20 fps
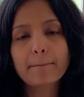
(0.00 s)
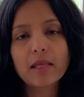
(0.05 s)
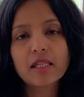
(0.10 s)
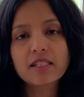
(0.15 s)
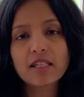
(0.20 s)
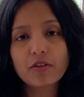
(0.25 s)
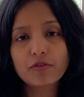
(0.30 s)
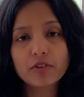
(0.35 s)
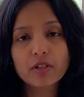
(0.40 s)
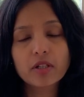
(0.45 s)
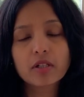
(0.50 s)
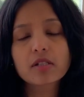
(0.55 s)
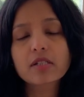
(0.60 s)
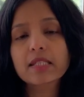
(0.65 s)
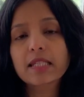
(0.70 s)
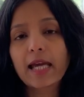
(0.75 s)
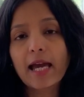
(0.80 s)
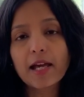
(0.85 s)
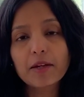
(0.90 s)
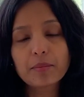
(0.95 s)
Sufferers
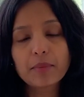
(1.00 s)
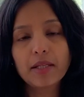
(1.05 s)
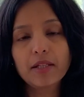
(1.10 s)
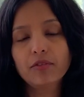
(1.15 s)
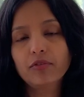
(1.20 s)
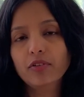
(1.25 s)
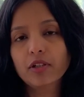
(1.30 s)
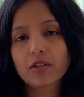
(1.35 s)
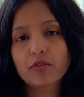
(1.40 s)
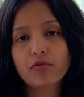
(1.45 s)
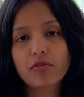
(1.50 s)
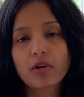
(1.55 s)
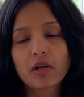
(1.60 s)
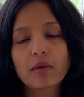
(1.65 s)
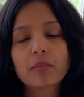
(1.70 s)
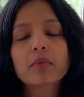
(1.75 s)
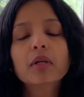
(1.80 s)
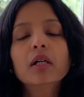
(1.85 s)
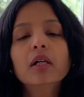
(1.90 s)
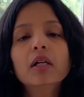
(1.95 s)
can benefit
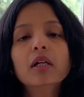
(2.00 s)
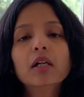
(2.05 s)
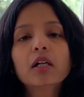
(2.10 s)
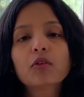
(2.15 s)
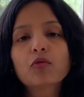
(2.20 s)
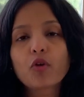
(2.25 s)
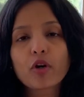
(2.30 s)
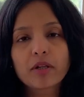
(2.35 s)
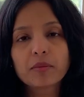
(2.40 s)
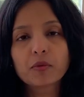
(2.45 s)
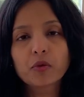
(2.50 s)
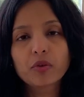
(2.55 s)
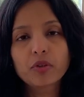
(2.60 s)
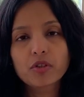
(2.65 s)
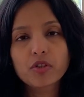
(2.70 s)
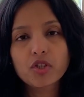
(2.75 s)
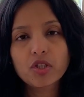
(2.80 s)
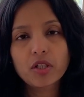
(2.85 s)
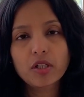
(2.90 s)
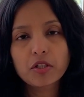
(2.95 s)
from what I'm going to
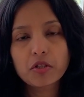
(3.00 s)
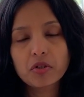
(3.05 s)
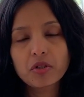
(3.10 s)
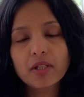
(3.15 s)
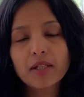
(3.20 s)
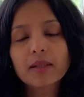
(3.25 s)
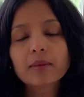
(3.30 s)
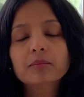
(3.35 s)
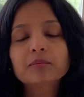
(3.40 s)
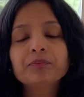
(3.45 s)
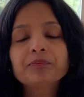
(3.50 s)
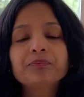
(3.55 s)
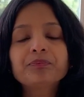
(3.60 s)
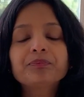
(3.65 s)
share today.